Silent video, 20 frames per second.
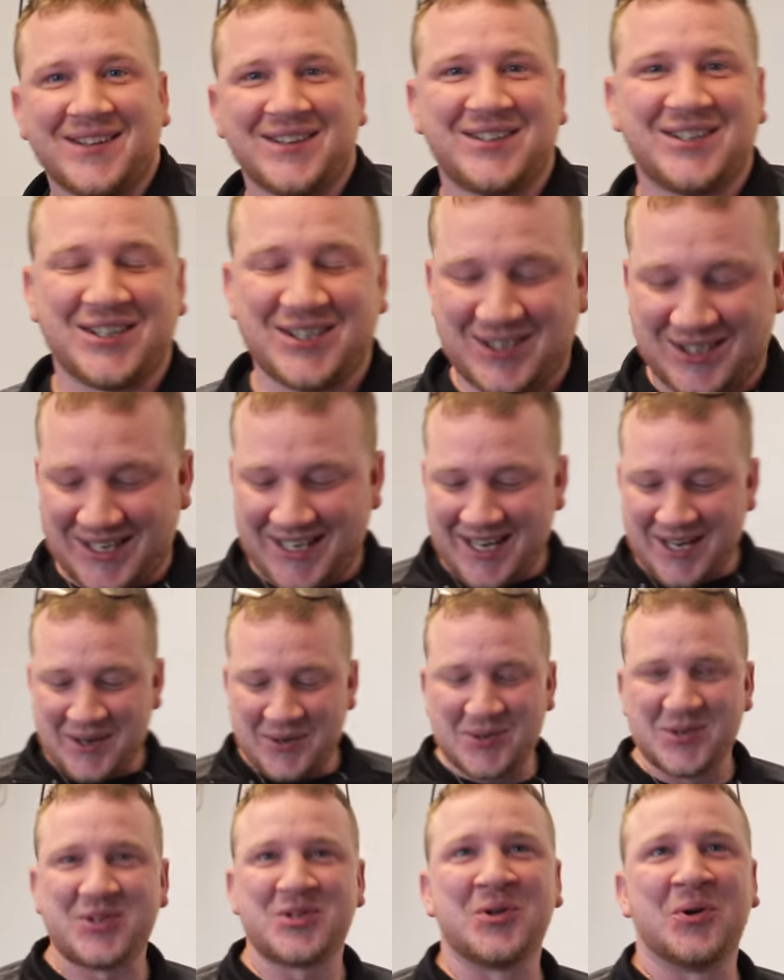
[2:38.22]
Just did a
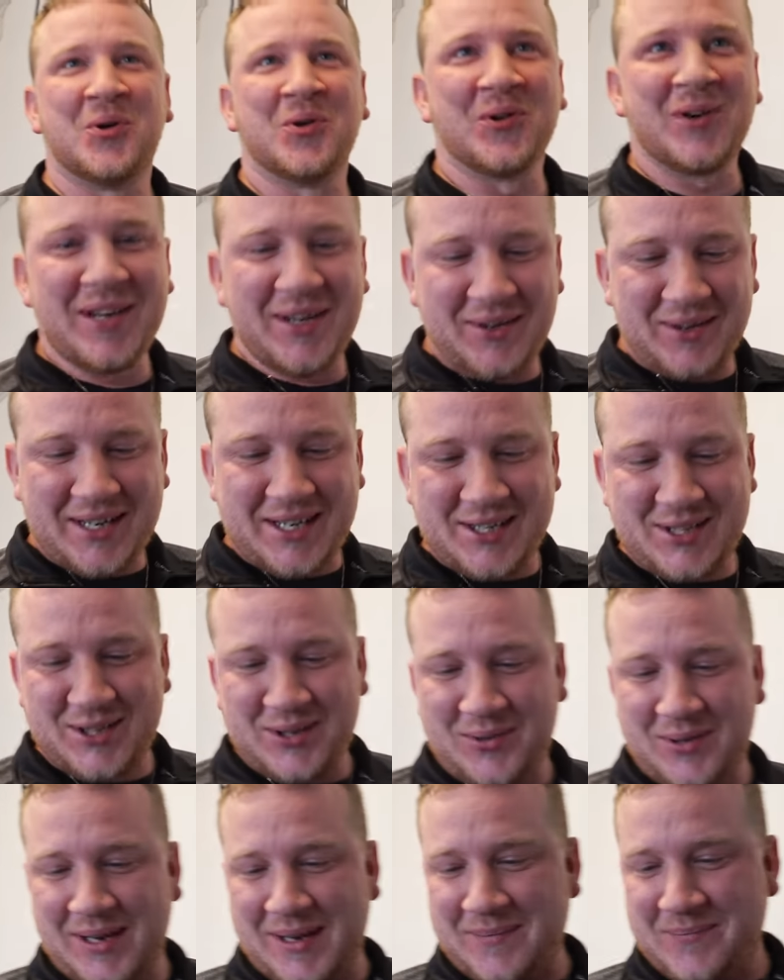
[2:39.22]
little story on
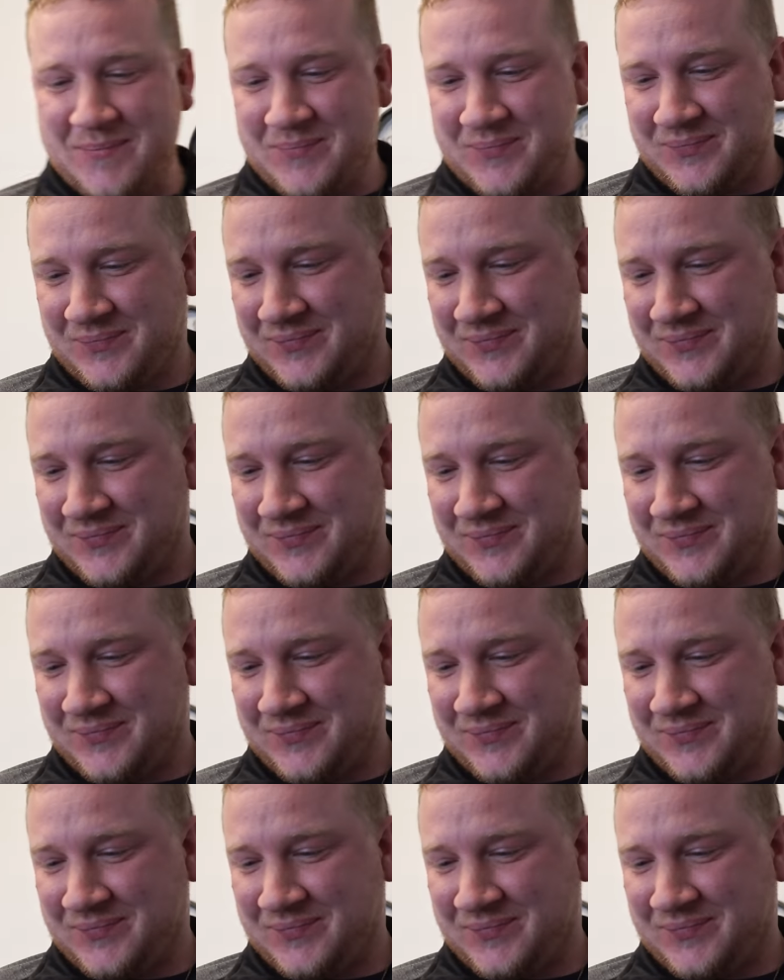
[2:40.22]
Instagram.